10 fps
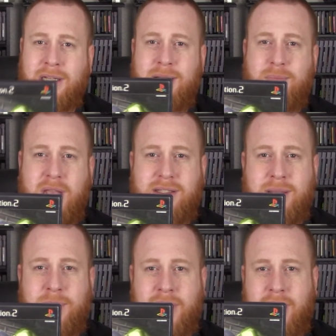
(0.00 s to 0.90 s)
make
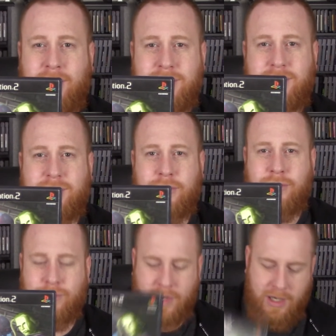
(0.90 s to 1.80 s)
something else.
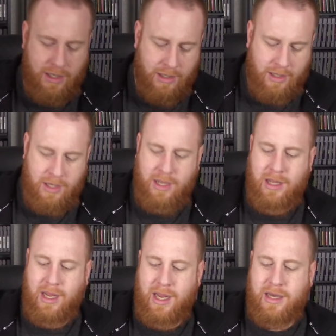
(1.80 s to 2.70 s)
Eternal Ring
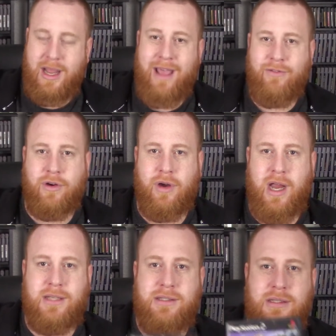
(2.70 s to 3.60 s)
and
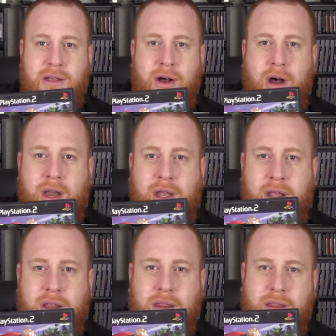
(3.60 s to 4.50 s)
Evergrace on
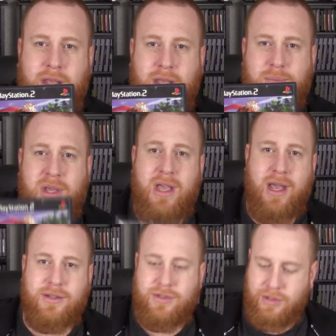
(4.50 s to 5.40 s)
the
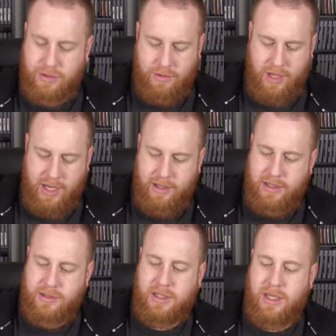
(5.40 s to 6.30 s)
PS2, and
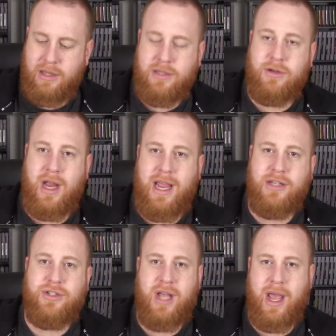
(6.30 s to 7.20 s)
these are
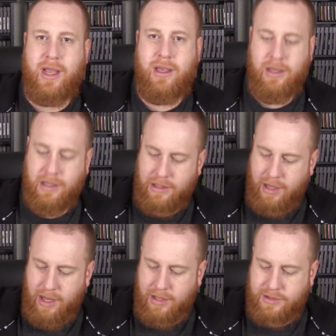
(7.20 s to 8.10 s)
Agetec.
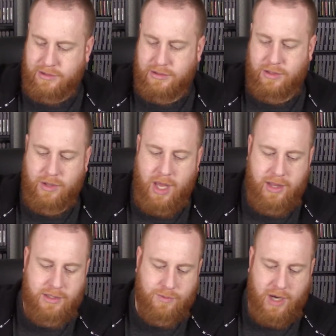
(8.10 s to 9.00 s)
So a lot of
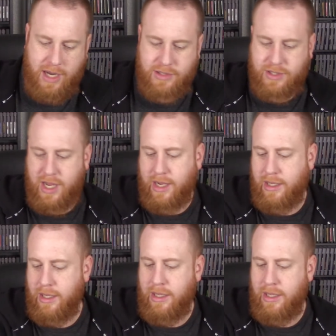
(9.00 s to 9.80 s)
these were Agetec.